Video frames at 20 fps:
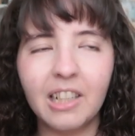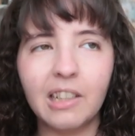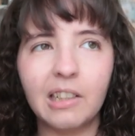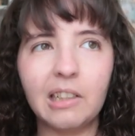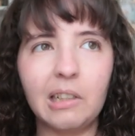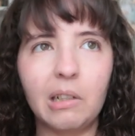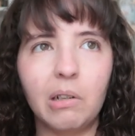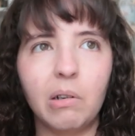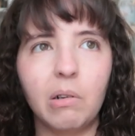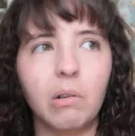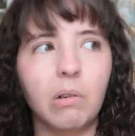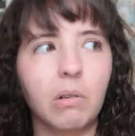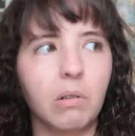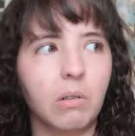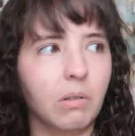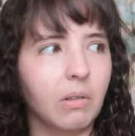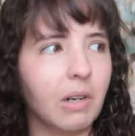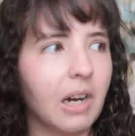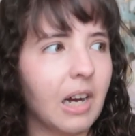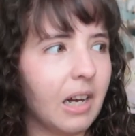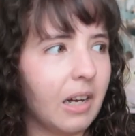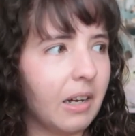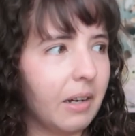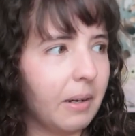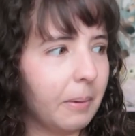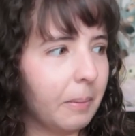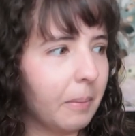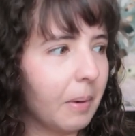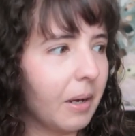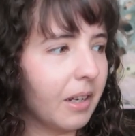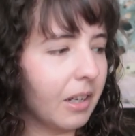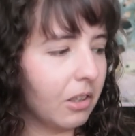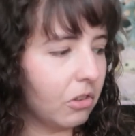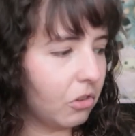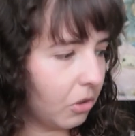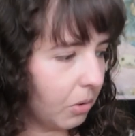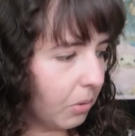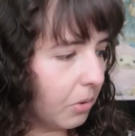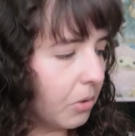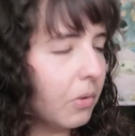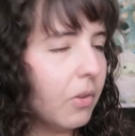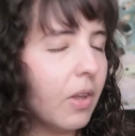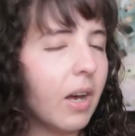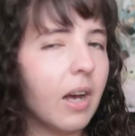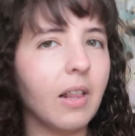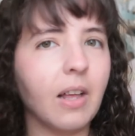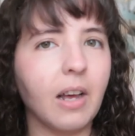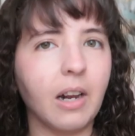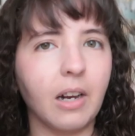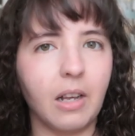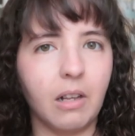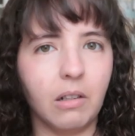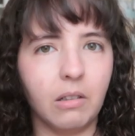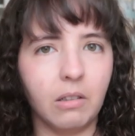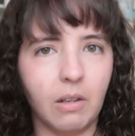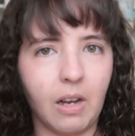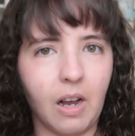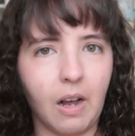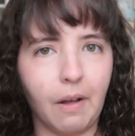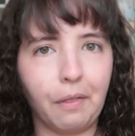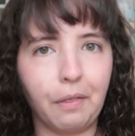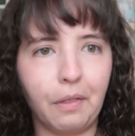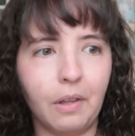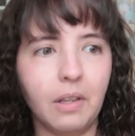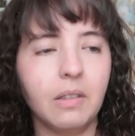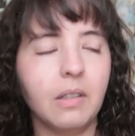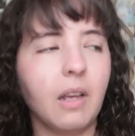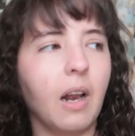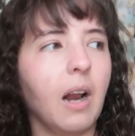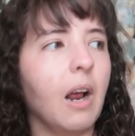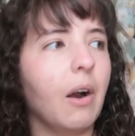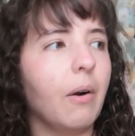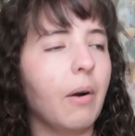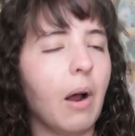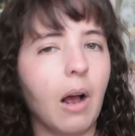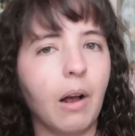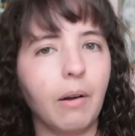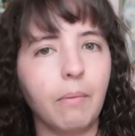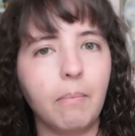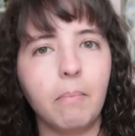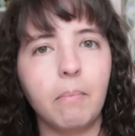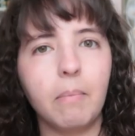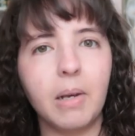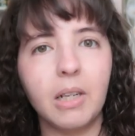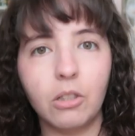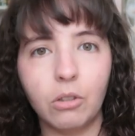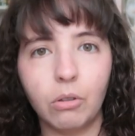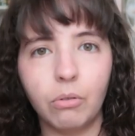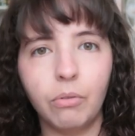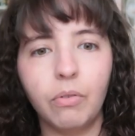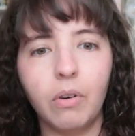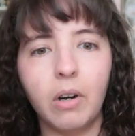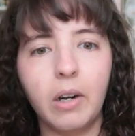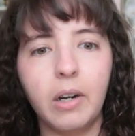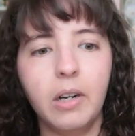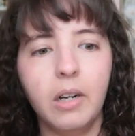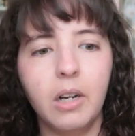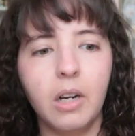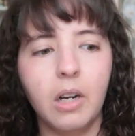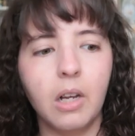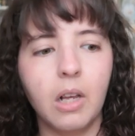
So I can show you that, and I also have things that I have made so far.